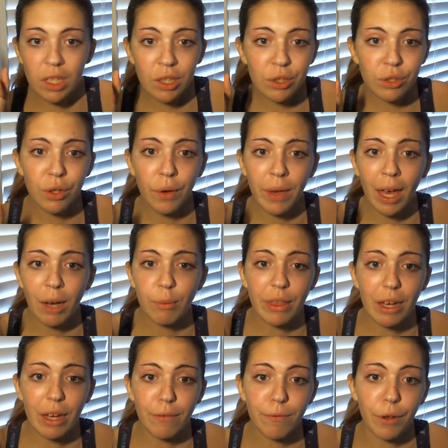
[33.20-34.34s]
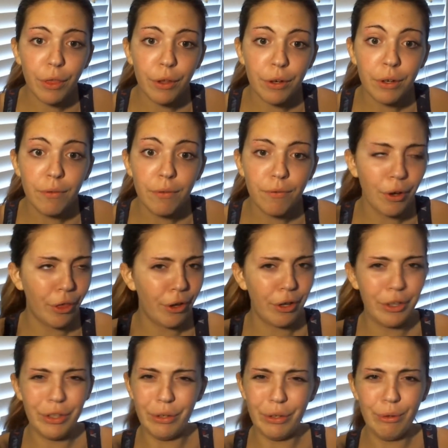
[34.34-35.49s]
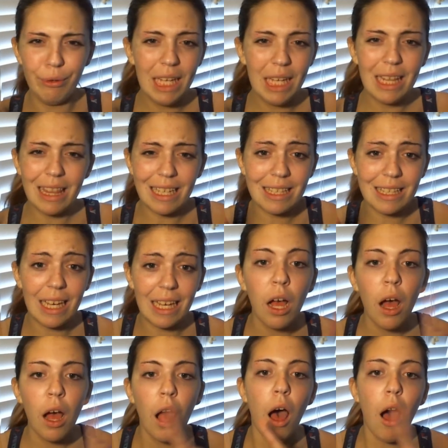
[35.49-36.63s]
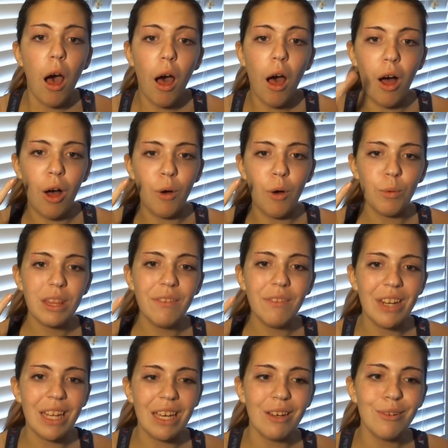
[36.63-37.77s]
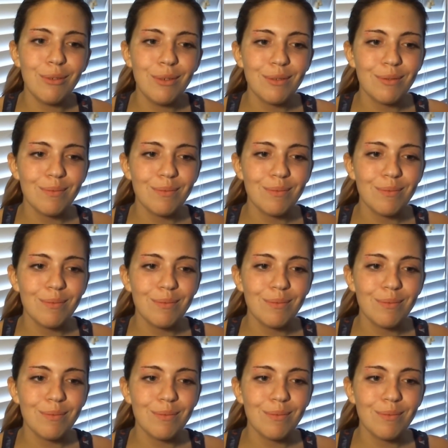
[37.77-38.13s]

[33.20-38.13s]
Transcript: So yeah, without further ado, let's get on with the video.